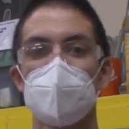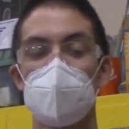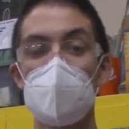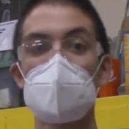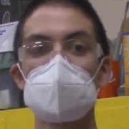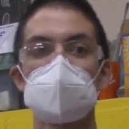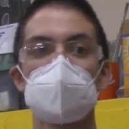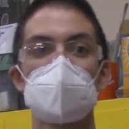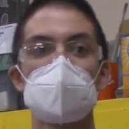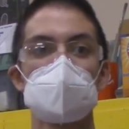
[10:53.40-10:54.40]
Up next on
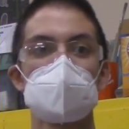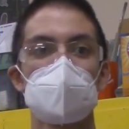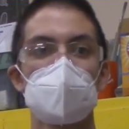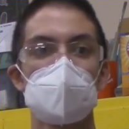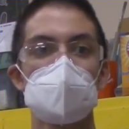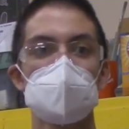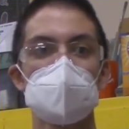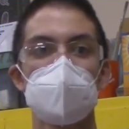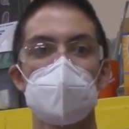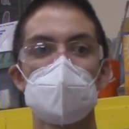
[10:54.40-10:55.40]
the playlist are the
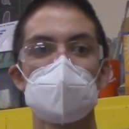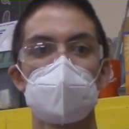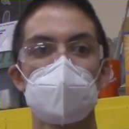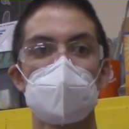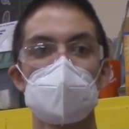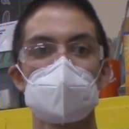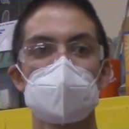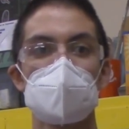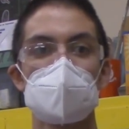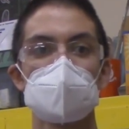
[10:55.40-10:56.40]
season videos from FIRST
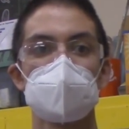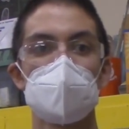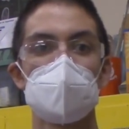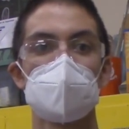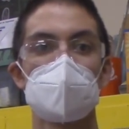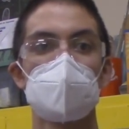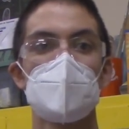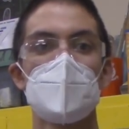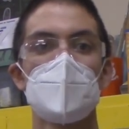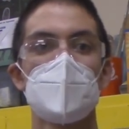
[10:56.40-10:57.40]
that explain the game
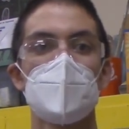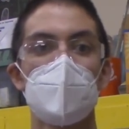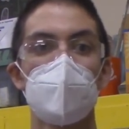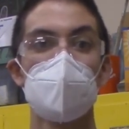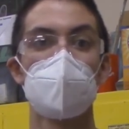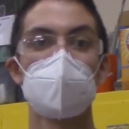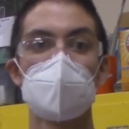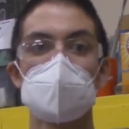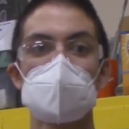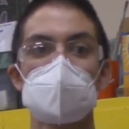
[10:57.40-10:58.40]
we are
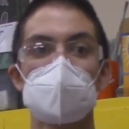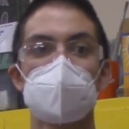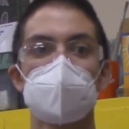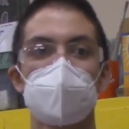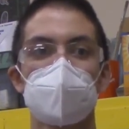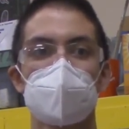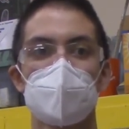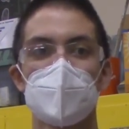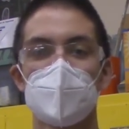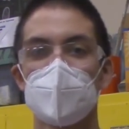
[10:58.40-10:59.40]
playing this year.
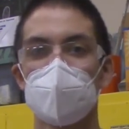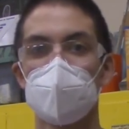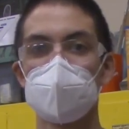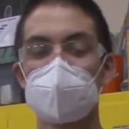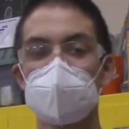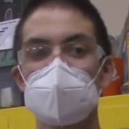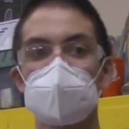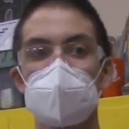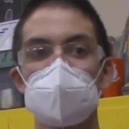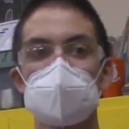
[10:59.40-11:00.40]
All documents
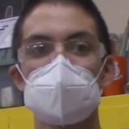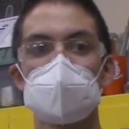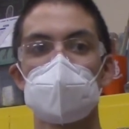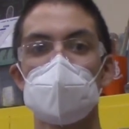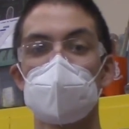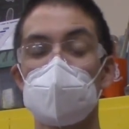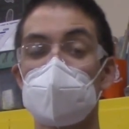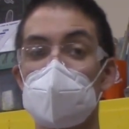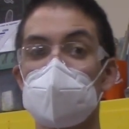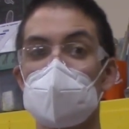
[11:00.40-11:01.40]
referenced video can be
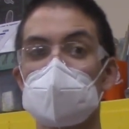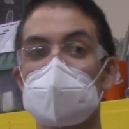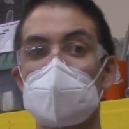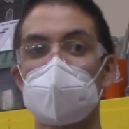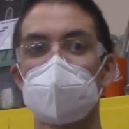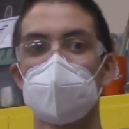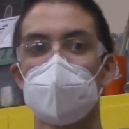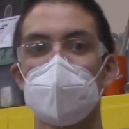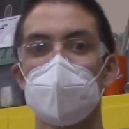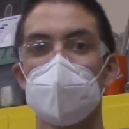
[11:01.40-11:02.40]
found on Slack.
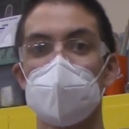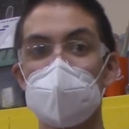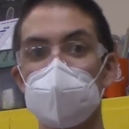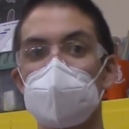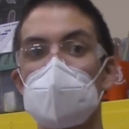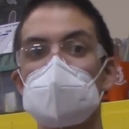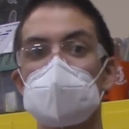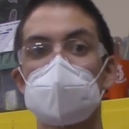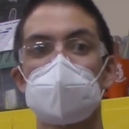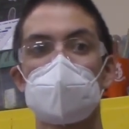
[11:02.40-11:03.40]
Thank you for
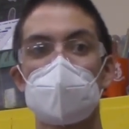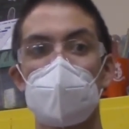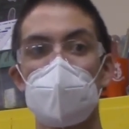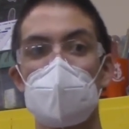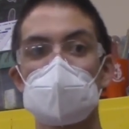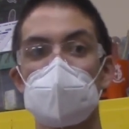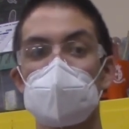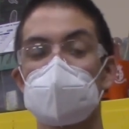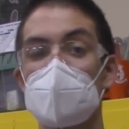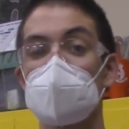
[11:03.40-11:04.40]
watching, and all the best with
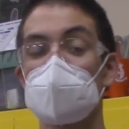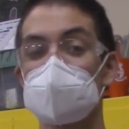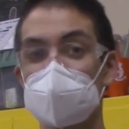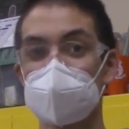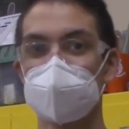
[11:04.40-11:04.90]
your time on the team.